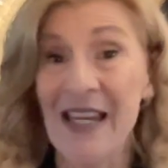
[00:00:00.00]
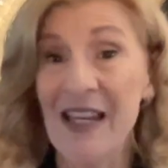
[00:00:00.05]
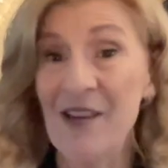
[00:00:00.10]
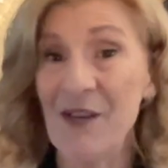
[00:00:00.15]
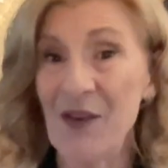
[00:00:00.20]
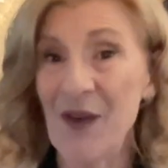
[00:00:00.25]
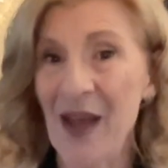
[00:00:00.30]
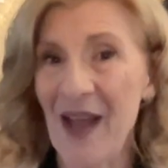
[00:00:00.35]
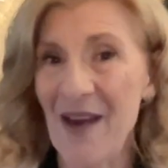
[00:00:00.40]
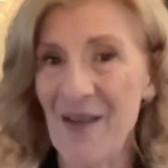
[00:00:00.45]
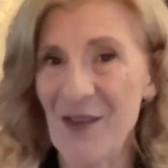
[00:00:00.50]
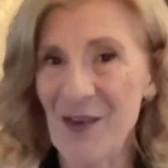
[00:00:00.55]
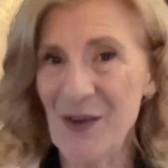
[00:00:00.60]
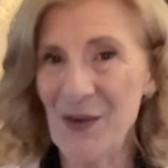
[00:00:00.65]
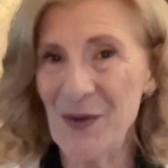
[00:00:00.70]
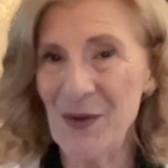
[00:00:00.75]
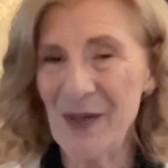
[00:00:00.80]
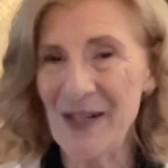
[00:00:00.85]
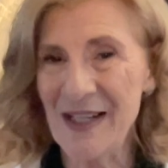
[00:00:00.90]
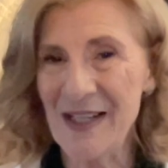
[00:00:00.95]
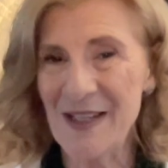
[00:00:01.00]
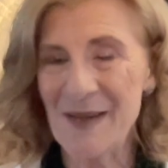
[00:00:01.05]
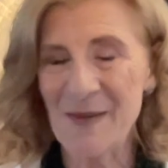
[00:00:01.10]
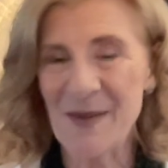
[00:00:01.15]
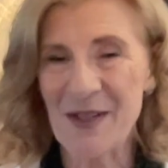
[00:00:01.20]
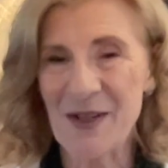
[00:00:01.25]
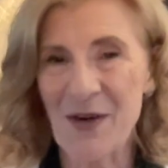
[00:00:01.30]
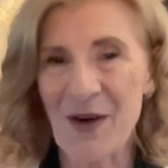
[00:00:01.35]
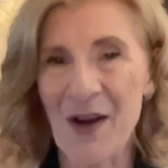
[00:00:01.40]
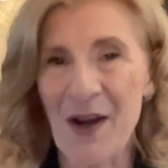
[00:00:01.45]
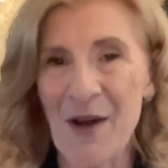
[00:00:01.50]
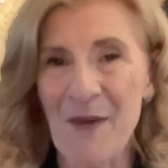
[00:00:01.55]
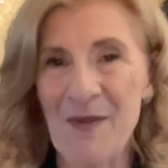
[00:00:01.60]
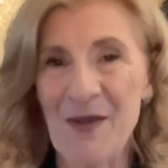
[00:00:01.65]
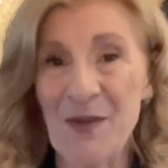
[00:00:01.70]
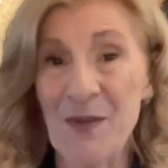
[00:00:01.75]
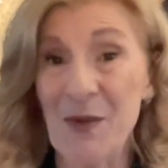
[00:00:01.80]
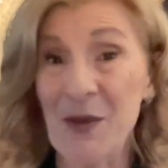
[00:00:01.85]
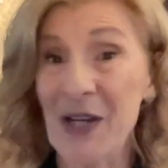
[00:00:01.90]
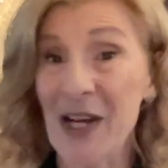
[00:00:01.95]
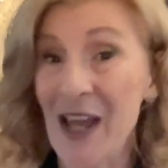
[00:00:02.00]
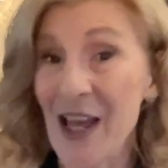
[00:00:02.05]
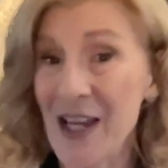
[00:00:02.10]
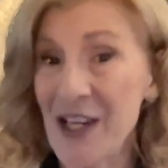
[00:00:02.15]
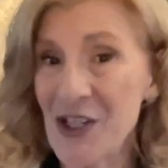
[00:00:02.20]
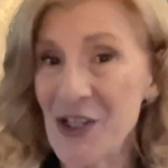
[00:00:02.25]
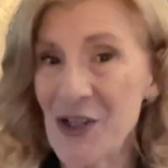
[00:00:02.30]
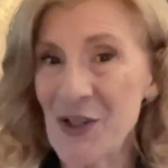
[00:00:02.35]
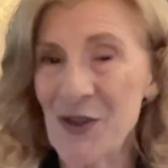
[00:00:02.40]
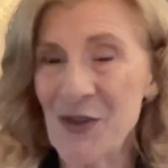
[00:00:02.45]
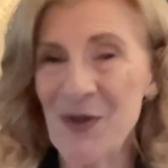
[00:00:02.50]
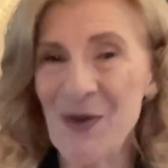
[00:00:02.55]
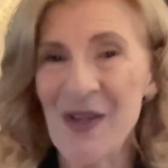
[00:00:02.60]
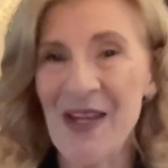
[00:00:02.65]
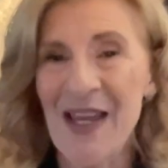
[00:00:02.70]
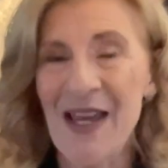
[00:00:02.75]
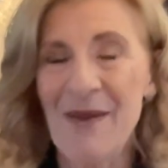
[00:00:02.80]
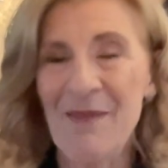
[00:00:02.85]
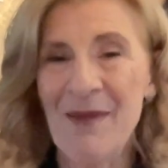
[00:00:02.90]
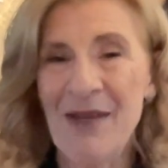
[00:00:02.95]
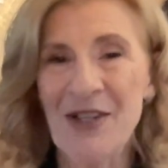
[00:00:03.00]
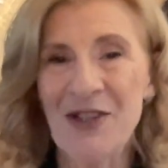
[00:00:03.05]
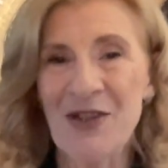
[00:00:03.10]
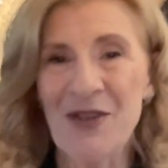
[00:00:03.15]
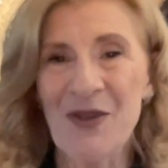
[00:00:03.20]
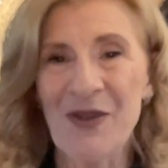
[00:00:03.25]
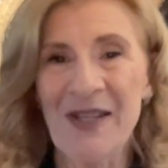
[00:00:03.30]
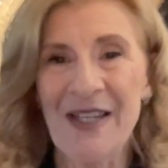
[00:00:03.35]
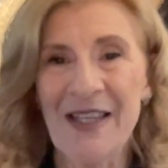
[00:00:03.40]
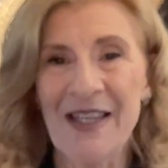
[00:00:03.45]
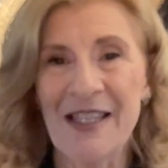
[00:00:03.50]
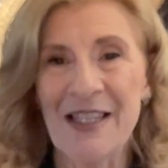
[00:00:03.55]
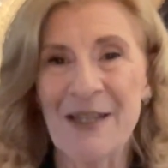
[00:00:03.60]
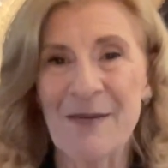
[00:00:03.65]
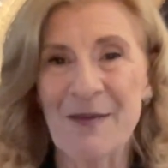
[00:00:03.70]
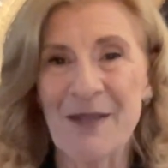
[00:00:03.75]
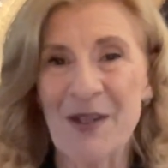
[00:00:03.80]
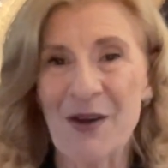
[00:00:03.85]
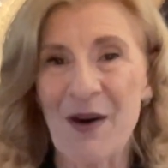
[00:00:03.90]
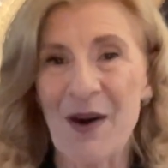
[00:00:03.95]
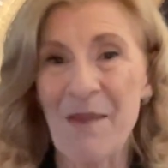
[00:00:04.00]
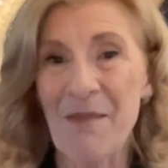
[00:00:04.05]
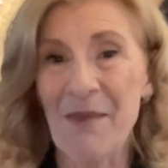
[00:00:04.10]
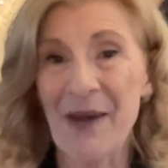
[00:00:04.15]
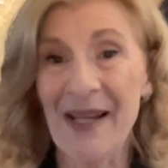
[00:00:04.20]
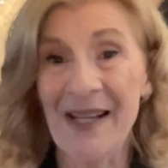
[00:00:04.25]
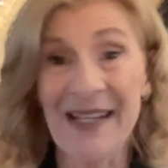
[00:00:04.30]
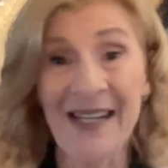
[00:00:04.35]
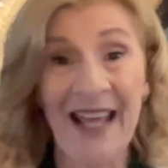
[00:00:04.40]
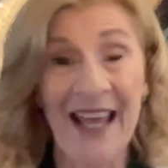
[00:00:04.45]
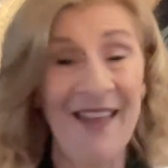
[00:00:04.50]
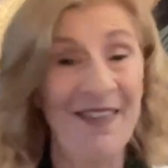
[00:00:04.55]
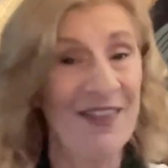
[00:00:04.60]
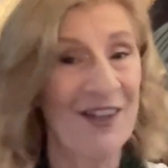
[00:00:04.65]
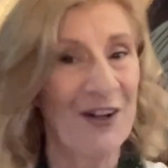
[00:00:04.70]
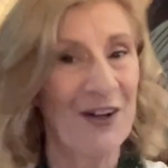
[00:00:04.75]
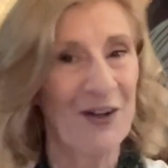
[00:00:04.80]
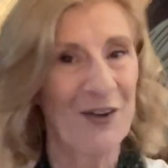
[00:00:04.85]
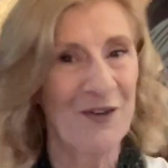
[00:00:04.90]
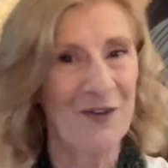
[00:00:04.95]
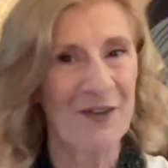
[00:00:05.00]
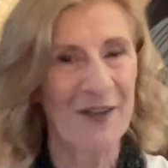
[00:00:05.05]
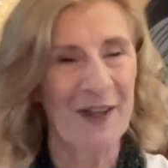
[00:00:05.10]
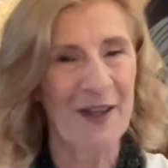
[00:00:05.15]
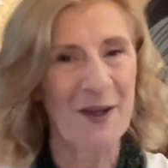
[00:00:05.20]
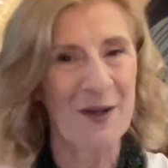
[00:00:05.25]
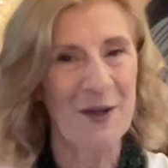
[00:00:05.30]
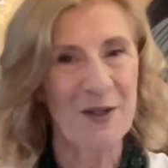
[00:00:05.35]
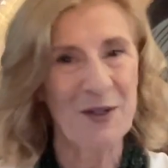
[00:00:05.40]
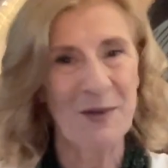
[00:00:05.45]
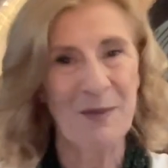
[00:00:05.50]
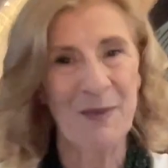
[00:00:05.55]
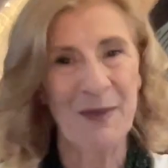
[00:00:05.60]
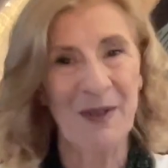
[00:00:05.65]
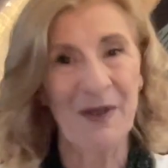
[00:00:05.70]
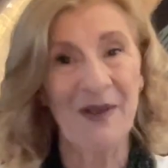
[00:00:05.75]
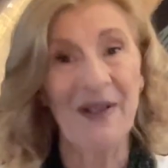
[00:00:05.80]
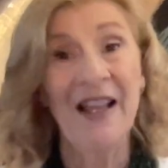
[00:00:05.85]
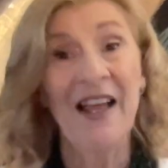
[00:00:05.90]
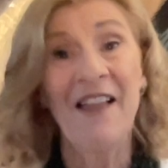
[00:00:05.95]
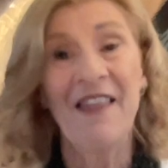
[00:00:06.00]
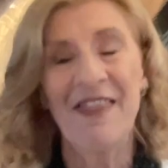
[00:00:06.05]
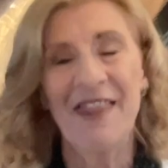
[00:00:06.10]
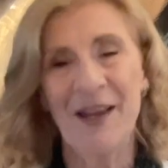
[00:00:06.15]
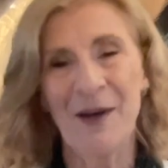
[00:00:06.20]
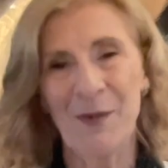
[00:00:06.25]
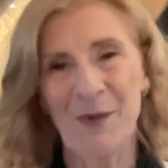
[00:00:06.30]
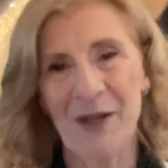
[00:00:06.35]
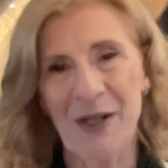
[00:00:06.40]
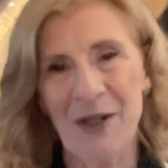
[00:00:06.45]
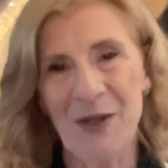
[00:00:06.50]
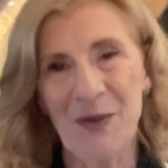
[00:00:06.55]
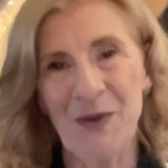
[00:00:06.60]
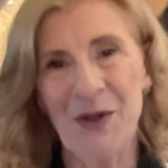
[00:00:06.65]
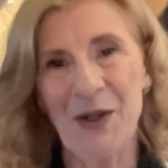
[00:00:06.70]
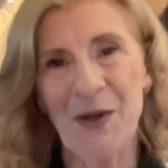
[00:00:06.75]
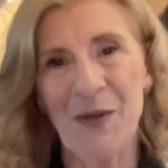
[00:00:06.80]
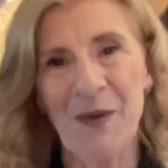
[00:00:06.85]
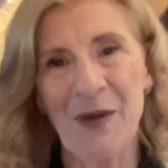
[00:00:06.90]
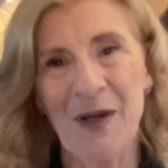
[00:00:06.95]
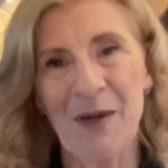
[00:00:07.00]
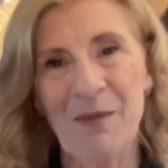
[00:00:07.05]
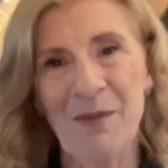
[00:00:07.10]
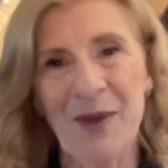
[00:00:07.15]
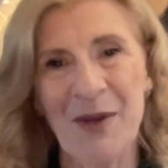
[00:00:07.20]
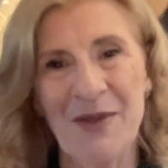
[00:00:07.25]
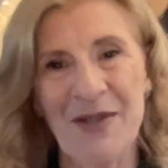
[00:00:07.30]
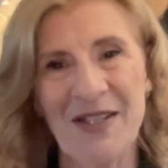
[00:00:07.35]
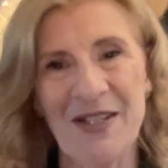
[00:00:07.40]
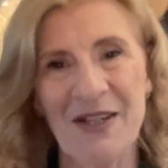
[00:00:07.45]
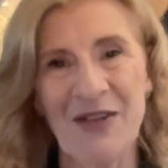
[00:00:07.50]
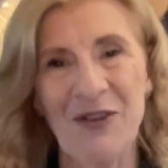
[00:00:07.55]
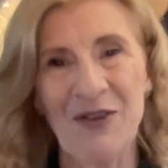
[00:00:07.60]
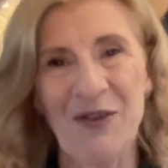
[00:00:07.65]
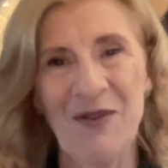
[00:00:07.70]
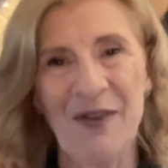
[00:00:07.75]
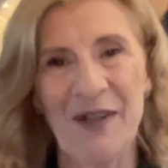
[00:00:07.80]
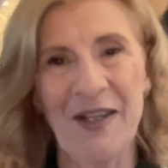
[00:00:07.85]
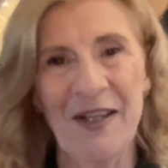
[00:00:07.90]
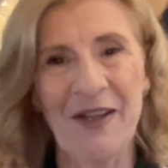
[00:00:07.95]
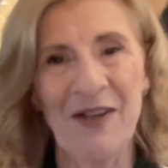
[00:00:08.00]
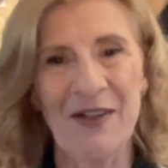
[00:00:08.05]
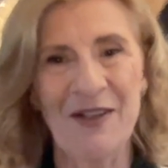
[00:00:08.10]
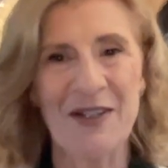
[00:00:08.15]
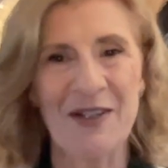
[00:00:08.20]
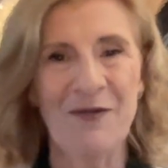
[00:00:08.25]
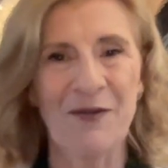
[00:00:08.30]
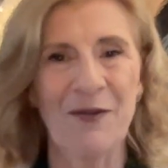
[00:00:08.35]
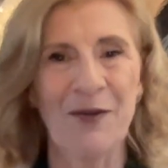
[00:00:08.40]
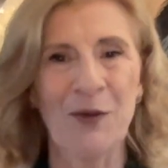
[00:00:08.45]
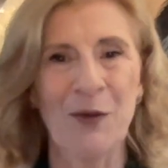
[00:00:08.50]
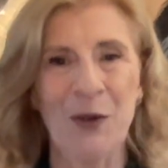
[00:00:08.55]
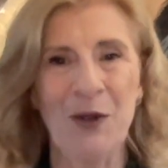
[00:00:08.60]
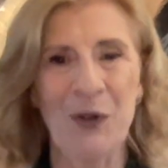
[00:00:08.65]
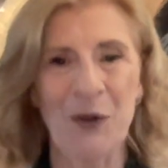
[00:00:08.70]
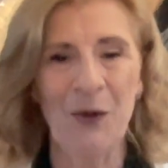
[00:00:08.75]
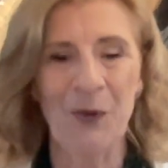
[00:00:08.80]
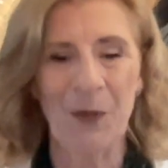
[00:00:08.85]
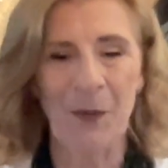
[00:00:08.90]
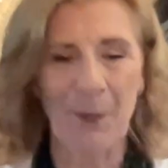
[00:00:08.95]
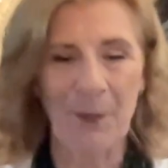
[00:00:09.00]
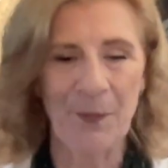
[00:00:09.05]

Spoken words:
If you haven't already subscribed and would like to, make sure you hit the subscribe button and the notification bell. That way you'll know when I'm posting new videos for you.